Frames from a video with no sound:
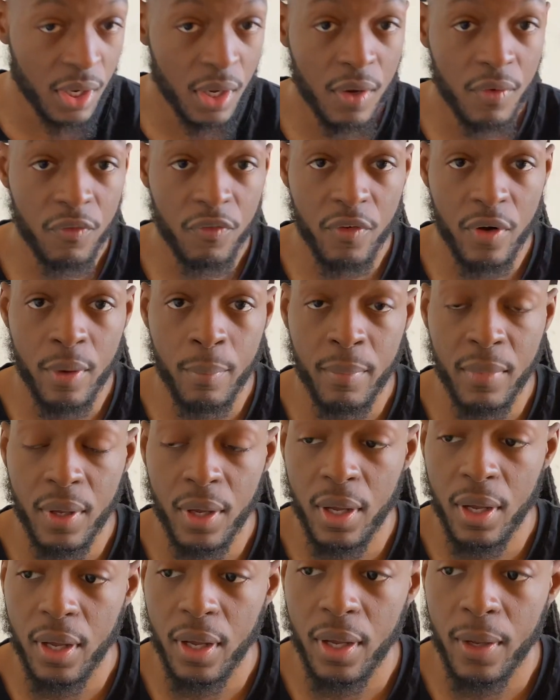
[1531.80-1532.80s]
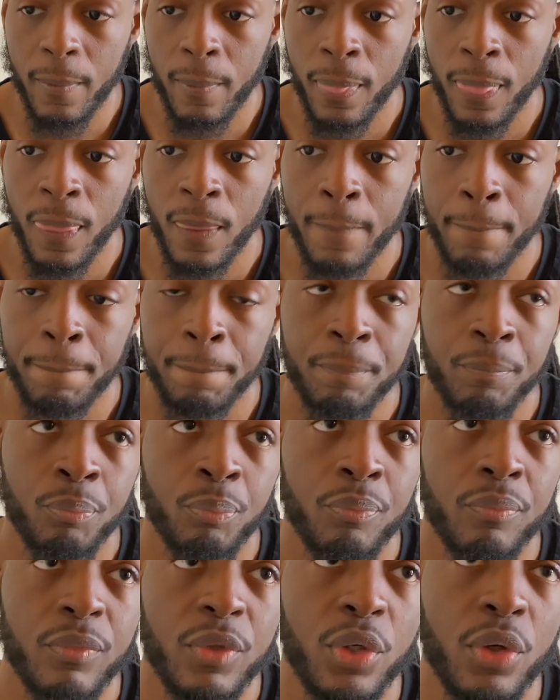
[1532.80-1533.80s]
from
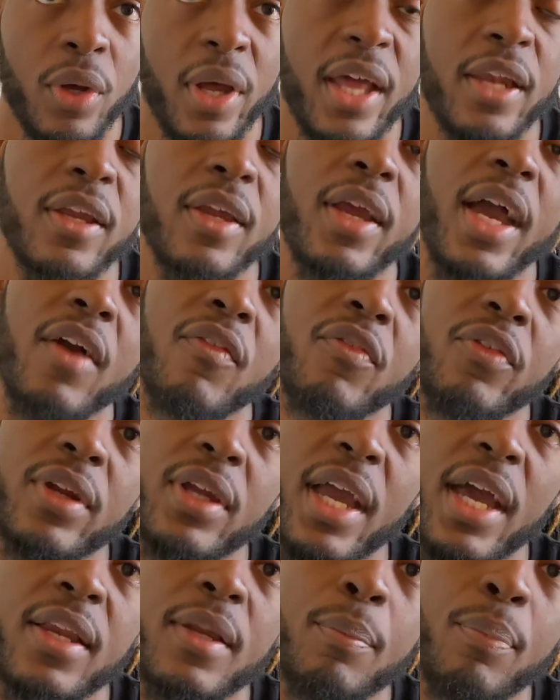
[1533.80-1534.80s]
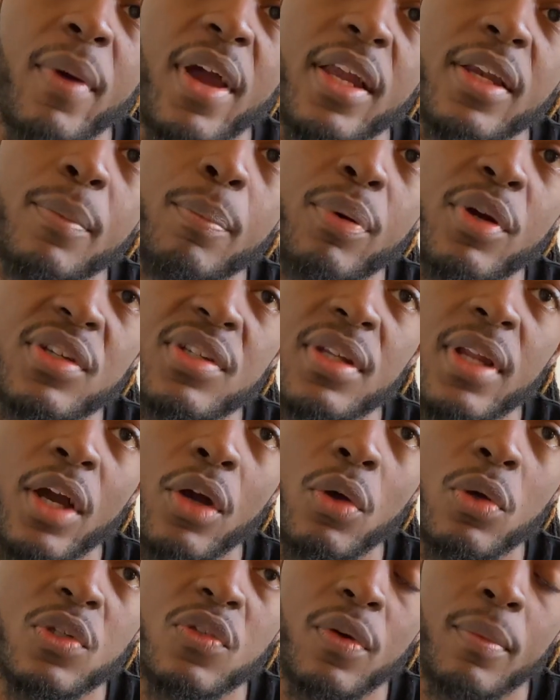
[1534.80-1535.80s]
you know, any person that
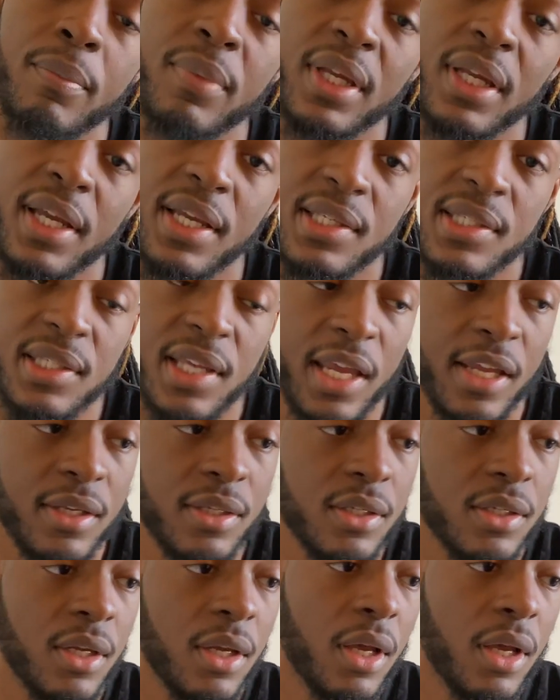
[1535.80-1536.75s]
goes from being a saint,